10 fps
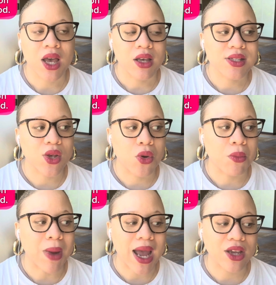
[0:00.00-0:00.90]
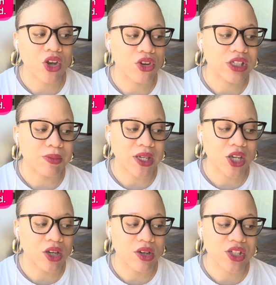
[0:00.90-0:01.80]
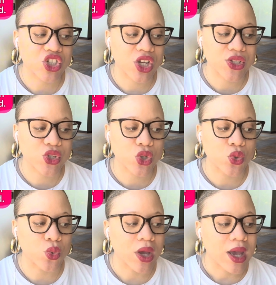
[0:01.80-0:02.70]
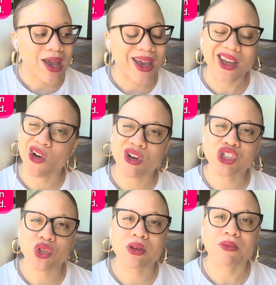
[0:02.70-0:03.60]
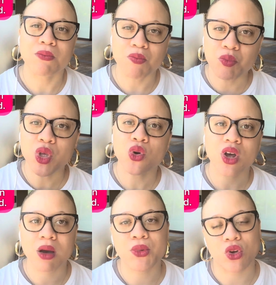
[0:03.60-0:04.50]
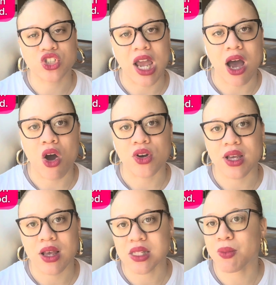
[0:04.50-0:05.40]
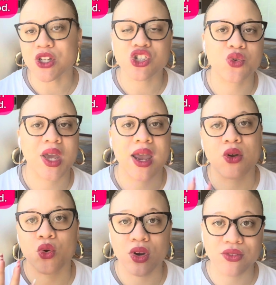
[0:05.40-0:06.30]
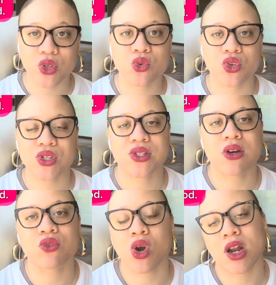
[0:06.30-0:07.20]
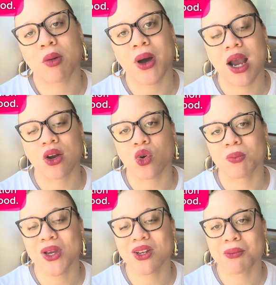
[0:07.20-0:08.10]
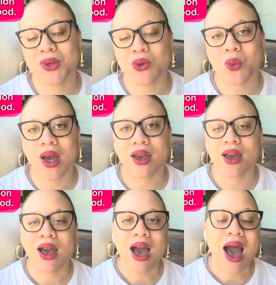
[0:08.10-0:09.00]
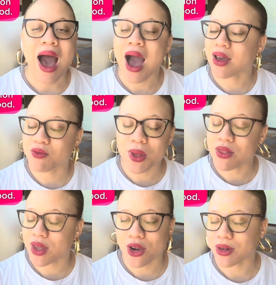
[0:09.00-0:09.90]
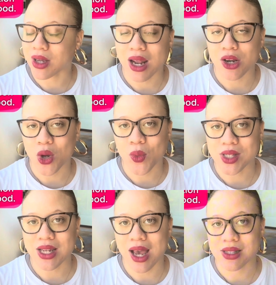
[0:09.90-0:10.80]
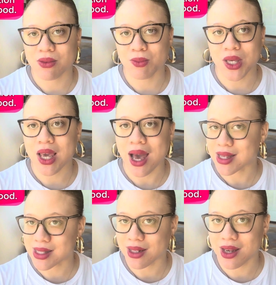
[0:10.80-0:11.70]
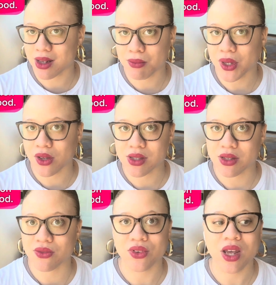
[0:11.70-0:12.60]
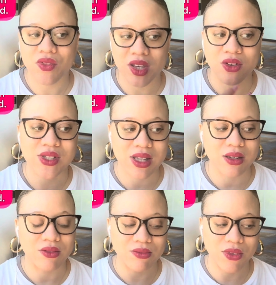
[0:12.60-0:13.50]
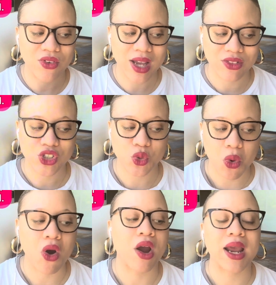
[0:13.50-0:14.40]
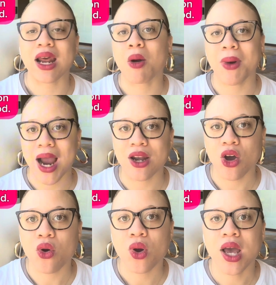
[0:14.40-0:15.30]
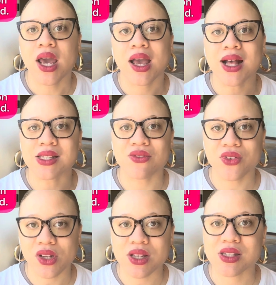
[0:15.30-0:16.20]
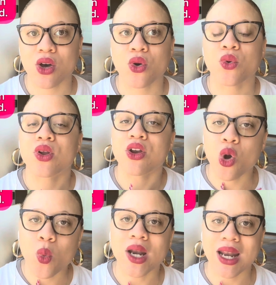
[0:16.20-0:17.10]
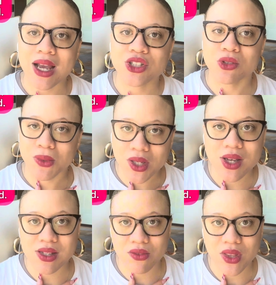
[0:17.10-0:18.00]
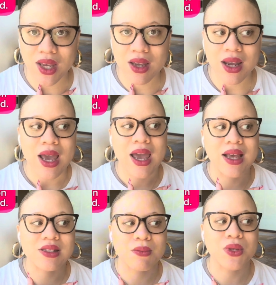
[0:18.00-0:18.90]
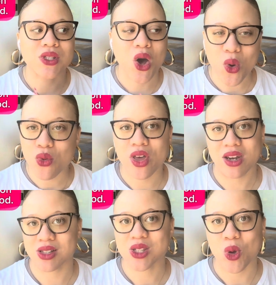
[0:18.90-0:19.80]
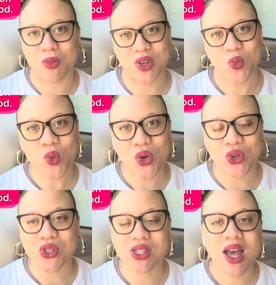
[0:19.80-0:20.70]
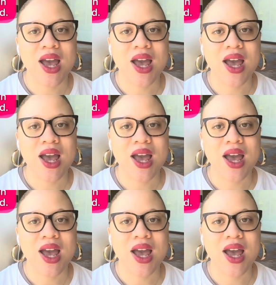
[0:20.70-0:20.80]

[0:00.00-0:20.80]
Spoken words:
So my encouragement here is just to encourage you to build up your child as best you can, or if you yourself are an albino or PWA, I have been there and I know what it's like to be isolated because of nothing else than the fact that you are an albino, and to feel as though no one likes you because of that, and to be told that in so many words.